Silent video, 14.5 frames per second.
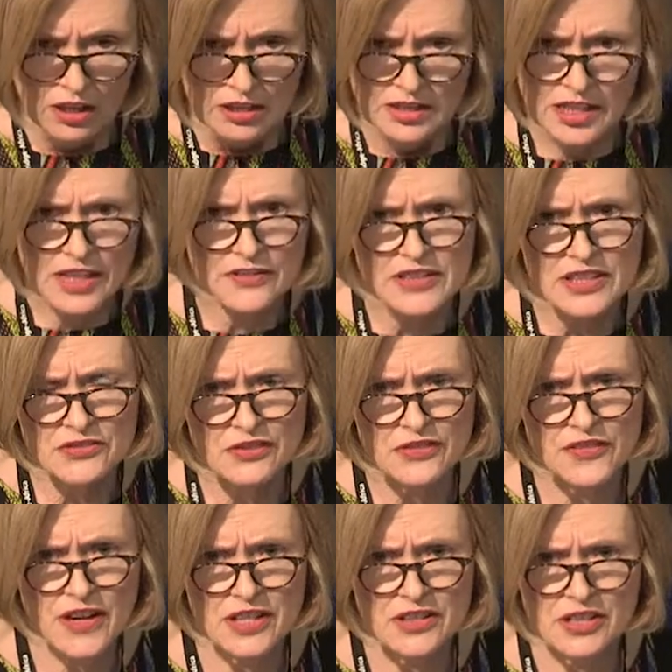David has
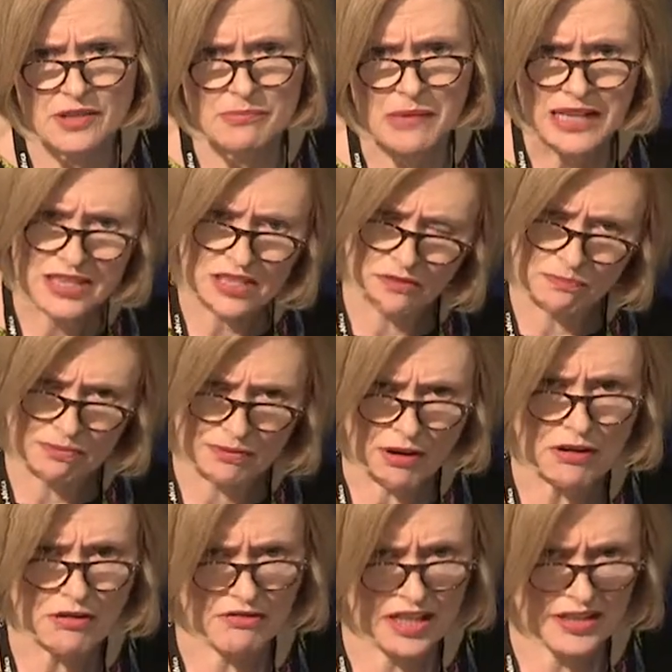referred to the massive
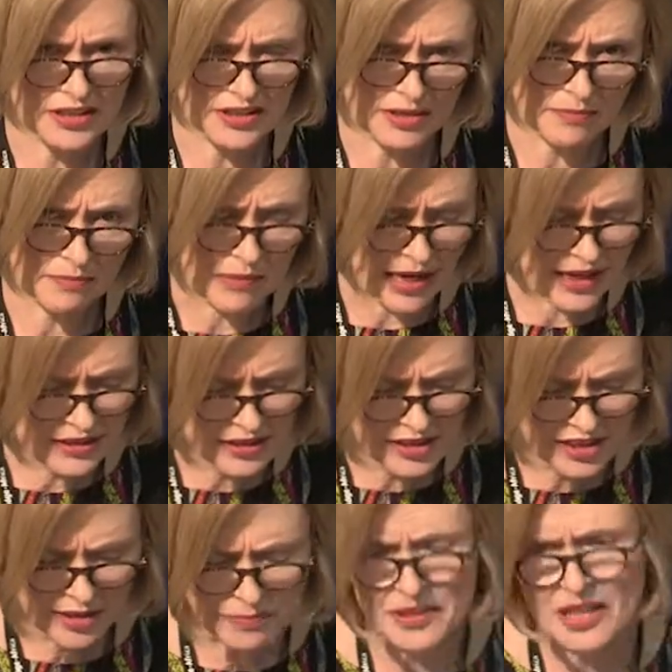progress made in
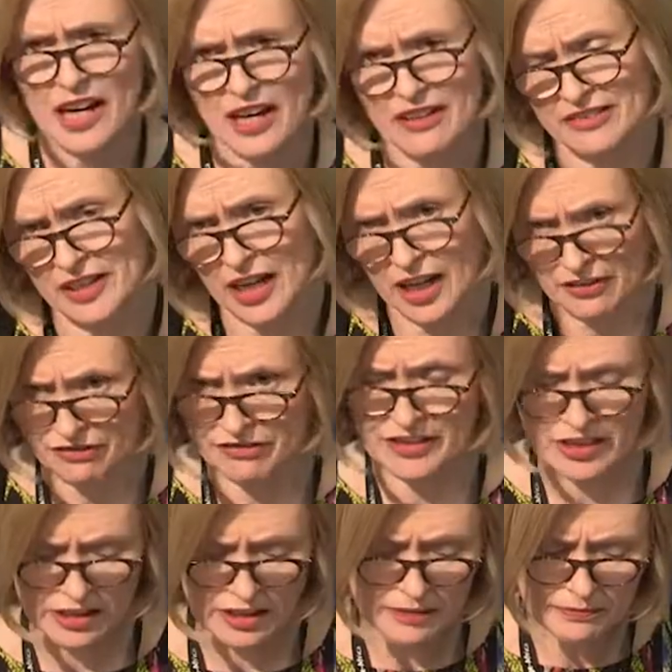sub-Saharan
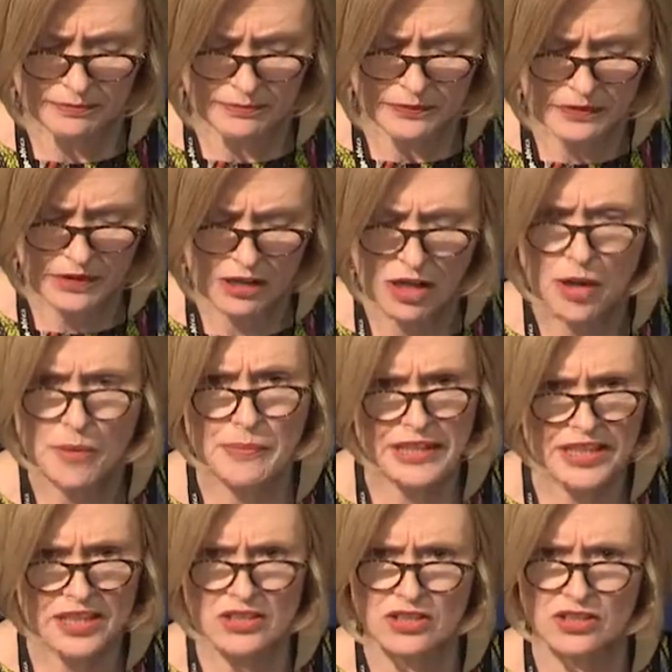Africa, but
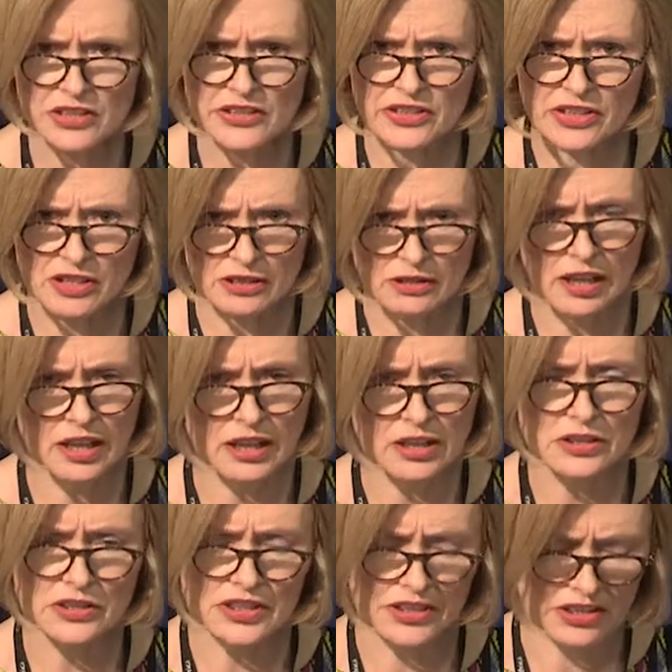he's also
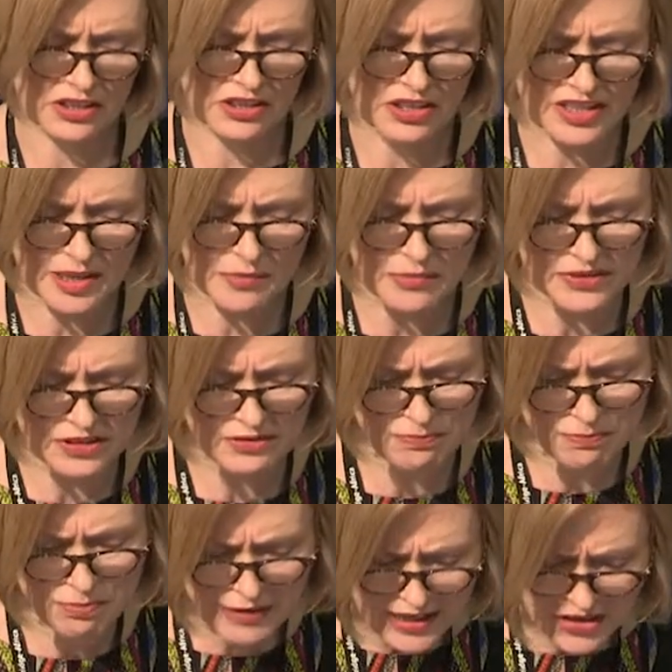alluded to some of the
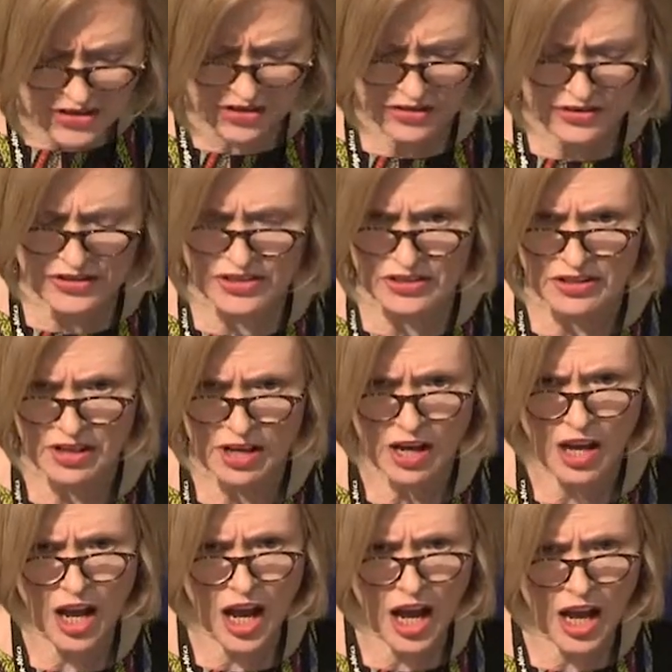pressures
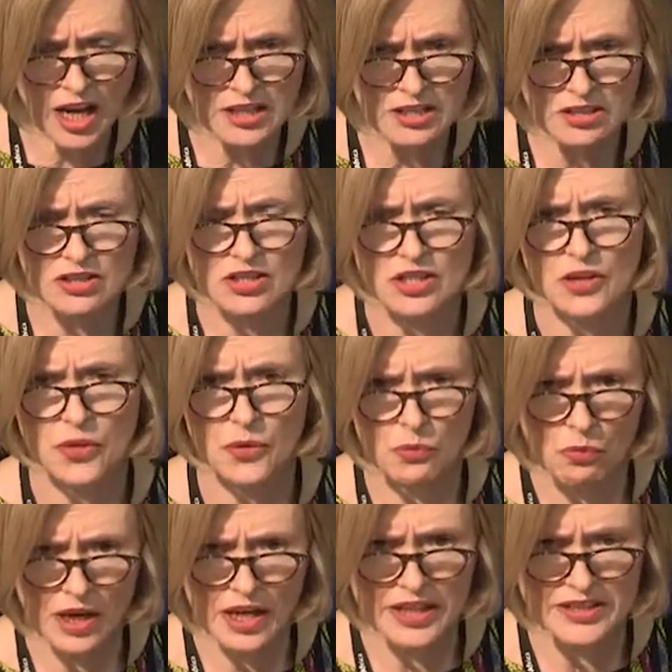and the
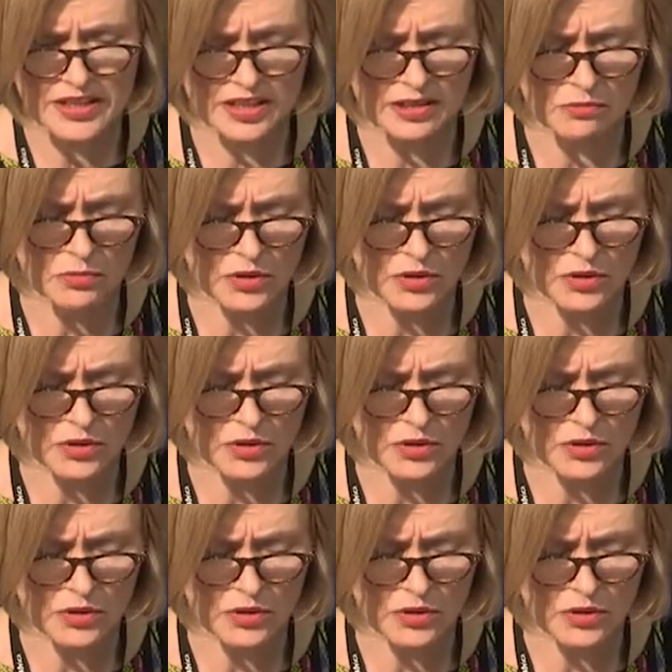ways in